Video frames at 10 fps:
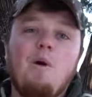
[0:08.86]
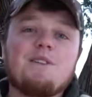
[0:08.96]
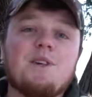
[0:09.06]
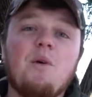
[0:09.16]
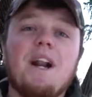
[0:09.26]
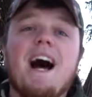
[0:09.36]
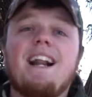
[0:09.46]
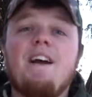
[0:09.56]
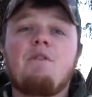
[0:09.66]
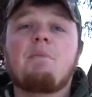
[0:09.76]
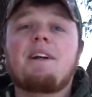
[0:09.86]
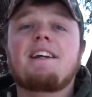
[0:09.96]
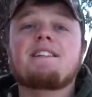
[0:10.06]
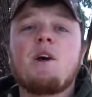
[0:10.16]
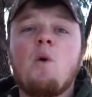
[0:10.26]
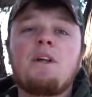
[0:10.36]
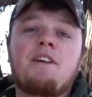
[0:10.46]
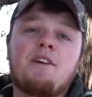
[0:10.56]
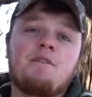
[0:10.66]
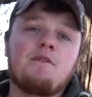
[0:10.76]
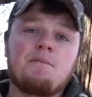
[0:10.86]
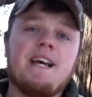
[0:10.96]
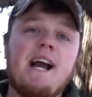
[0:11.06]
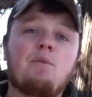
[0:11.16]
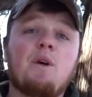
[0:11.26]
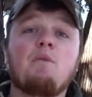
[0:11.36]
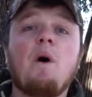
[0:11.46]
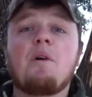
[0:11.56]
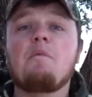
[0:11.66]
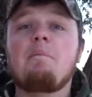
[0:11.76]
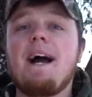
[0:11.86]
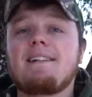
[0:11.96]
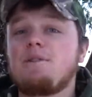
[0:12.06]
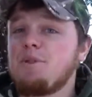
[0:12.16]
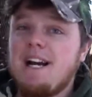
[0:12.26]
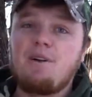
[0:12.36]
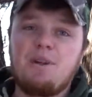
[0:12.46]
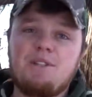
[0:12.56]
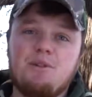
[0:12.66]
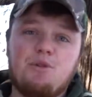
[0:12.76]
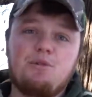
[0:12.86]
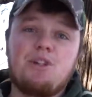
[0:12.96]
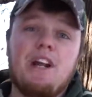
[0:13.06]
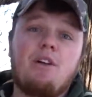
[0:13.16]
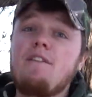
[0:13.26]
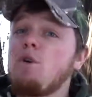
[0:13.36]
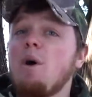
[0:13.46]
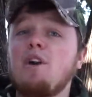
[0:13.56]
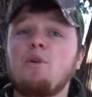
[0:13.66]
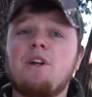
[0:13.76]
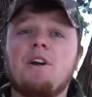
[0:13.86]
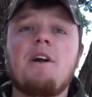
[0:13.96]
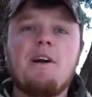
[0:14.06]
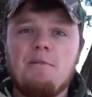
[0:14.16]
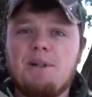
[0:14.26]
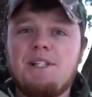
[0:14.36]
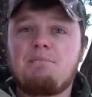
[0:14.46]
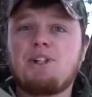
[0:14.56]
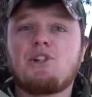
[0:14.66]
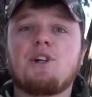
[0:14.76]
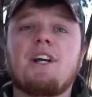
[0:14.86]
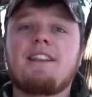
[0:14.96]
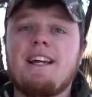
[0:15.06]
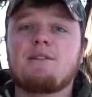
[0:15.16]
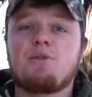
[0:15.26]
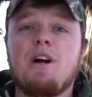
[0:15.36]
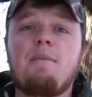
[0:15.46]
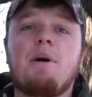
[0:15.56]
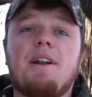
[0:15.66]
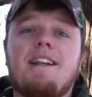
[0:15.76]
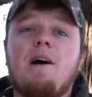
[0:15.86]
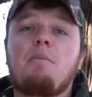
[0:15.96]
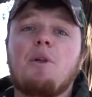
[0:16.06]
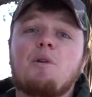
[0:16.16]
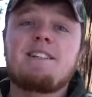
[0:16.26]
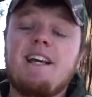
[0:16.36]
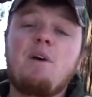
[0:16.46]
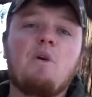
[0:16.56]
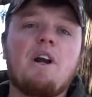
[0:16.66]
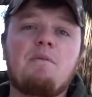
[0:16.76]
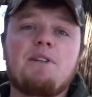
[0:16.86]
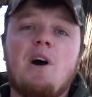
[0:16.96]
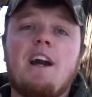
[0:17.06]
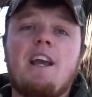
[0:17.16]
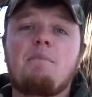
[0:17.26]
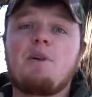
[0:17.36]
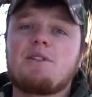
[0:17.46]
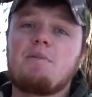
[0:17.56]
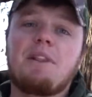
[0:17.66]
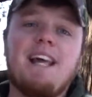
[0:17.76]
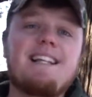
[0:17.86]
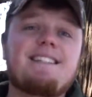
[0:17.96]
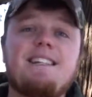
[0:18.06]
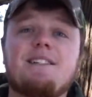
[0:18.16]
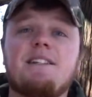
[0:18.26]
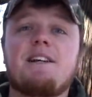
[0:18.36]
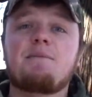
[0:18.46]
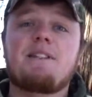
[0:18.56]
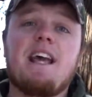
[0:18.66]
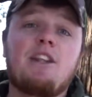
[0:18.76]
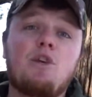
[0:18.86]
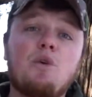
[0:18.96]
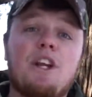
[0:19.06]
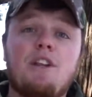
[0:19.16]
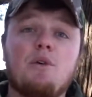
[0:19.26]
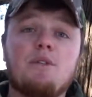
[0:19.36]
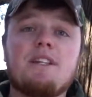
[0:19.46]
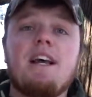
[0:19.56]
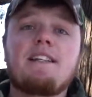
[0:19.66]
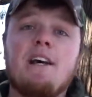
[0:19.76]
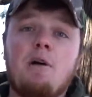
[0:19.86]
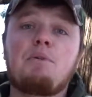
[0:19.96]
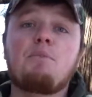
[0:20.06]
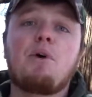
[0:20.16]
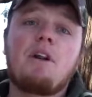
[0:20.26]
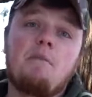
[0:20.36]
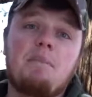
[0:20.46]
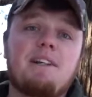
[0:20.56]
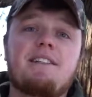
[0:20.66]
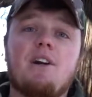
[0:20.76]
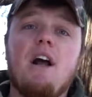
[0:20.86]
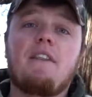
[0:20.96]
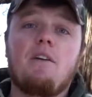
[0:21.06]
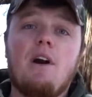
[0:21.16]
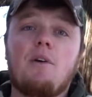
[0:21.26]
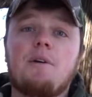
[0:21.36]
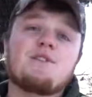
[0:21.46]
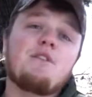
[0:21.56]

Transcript: What's going on, everybody? It's Cody here from TideWe. Welcome back to TideWe's YouTube channel. If you are new here, please be sure to hit that subscribe button down below. Today, we're going to be talking about some late season tips that you can use to help you put a big deer on the ground.